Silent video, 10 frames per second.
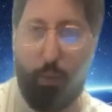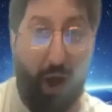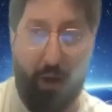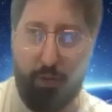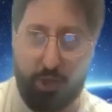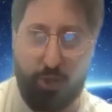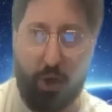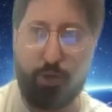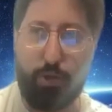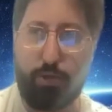Wireless
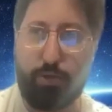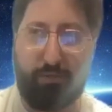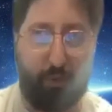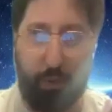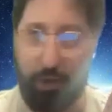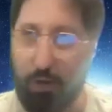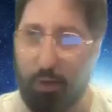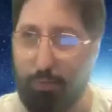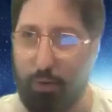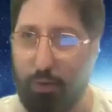chargers for when you're on
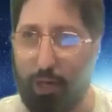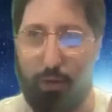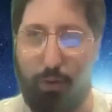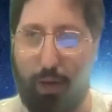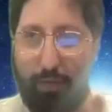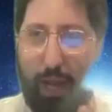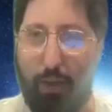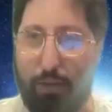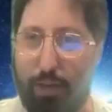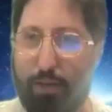the moon and you don't have an
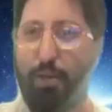outlet